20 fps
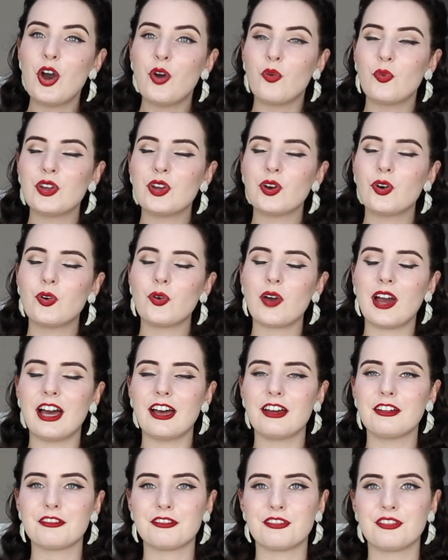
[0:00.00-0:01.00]
We all
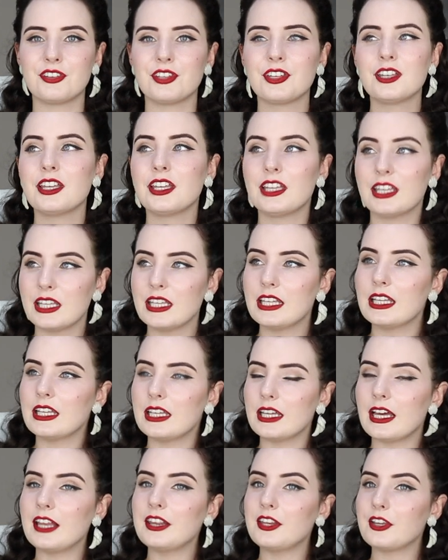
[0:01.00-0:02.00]
have
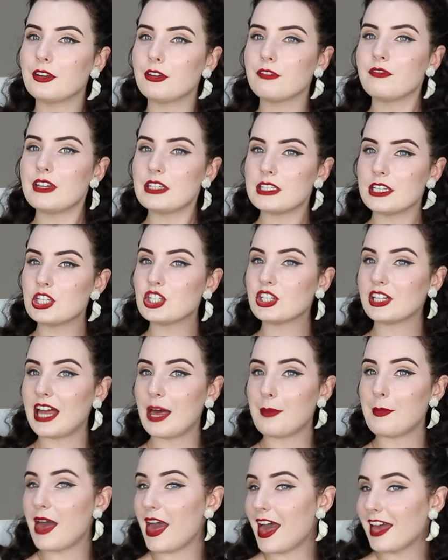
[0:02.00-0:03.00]
a lot of vintage
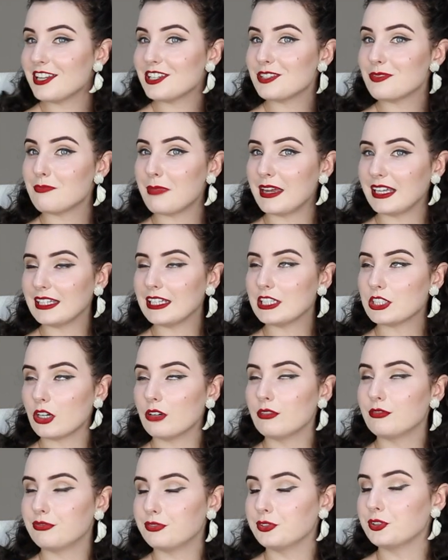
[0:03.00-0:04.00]
glamour and mainly
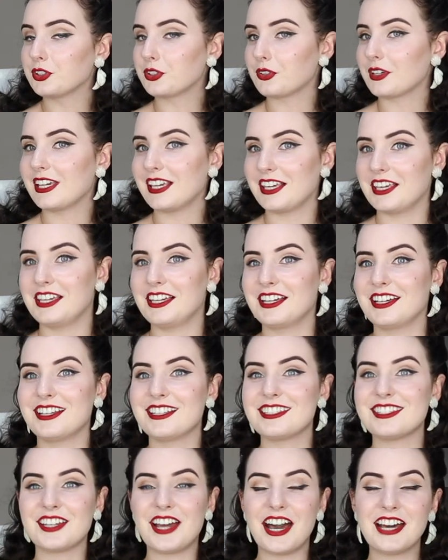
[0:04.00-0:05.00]
tomfoolery here,
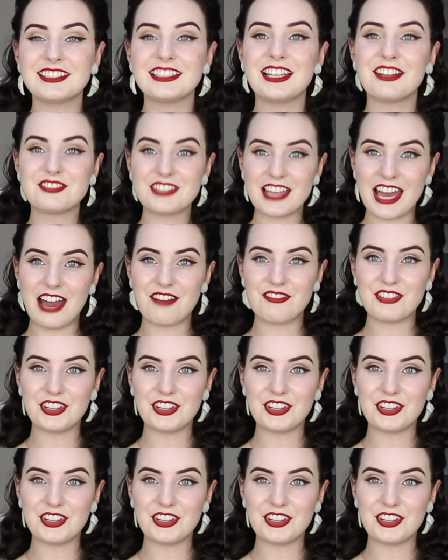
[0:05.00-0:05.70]
so I'd love to have